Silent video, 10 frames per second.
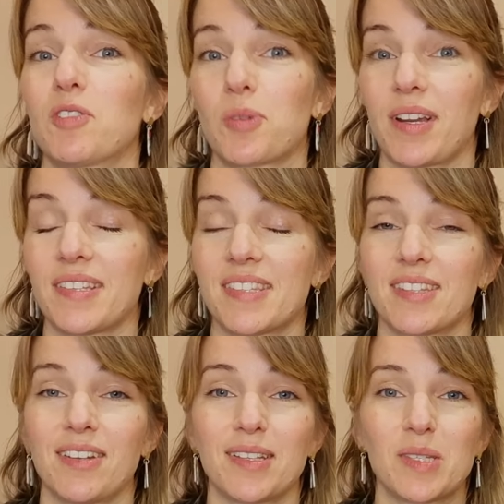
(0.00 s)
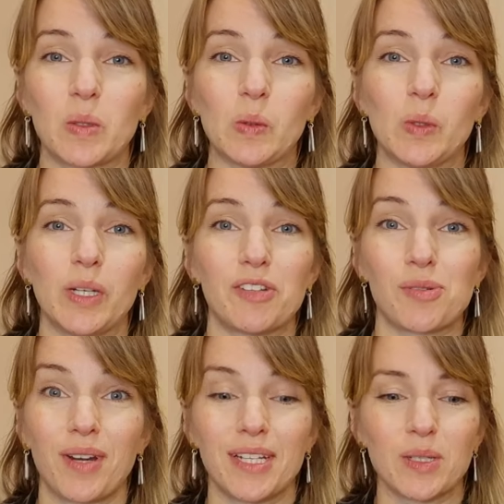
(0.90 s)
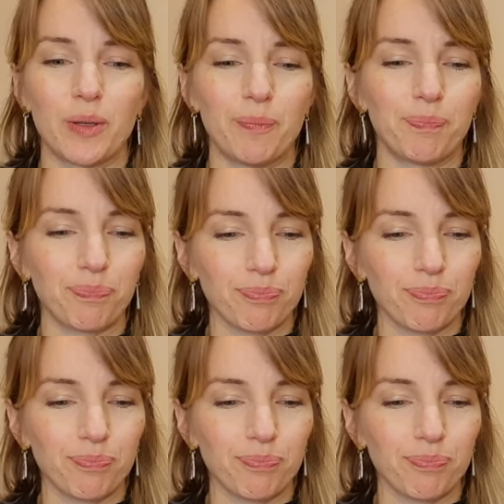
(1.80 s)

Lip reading: dress that I saw and tried on.